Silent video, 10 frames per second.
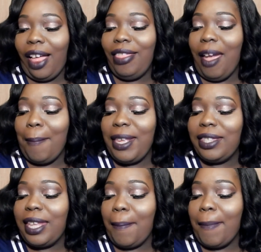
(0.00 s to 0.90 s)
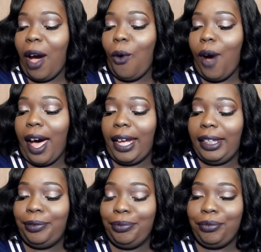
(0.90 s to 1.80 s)
let me sip my
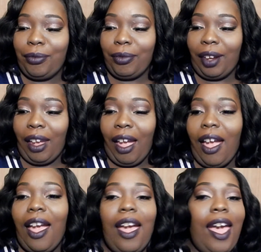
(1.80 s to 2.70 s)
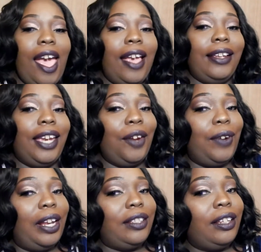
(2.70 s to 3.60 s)
wine and get
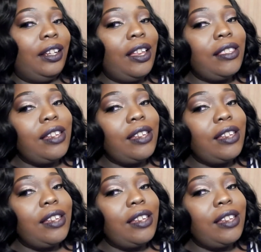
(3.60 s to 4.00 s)
ready to